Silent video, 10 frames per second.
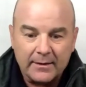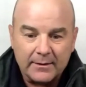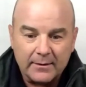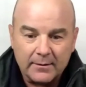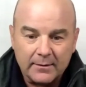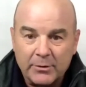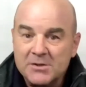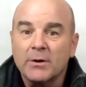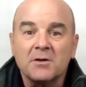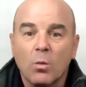But
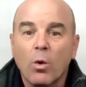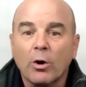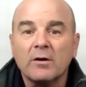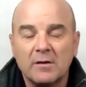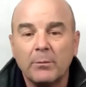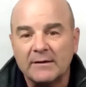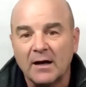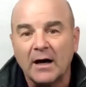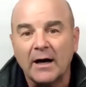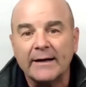there's work to be done,